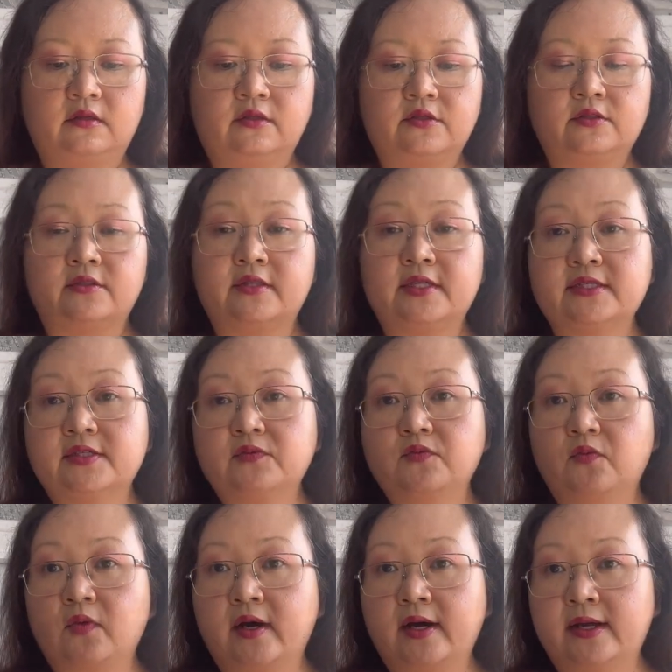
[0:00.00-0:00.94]
So this is
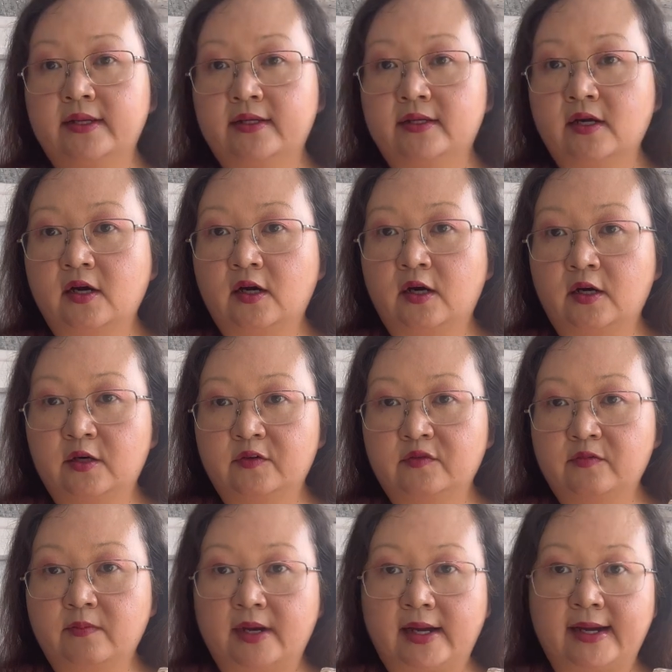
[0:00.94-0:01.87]
one
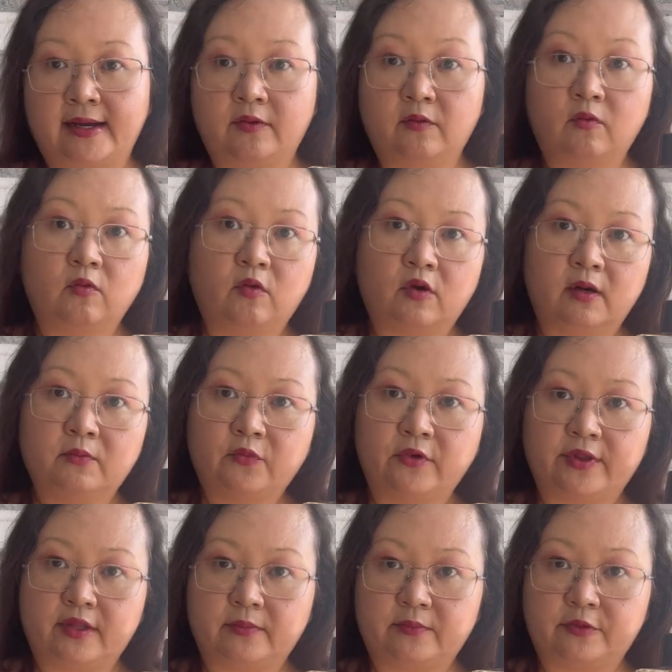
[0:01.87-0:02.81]
of my warm
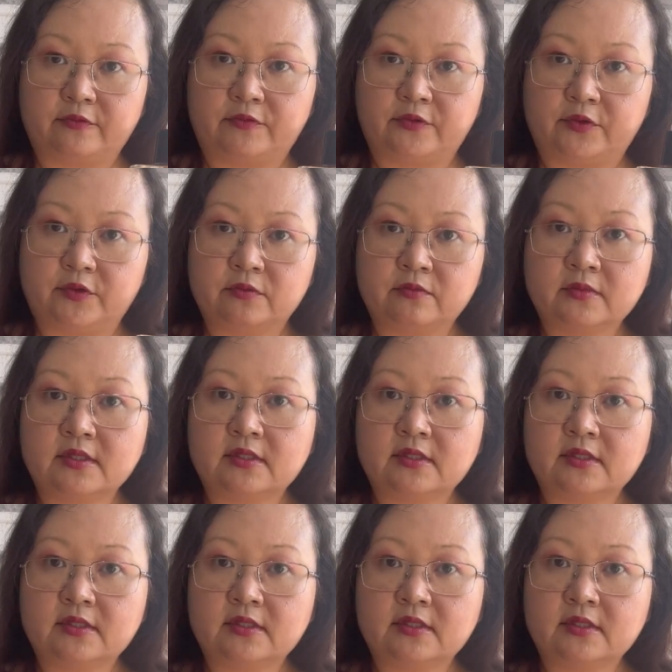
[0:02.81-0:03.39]
weather perfumes.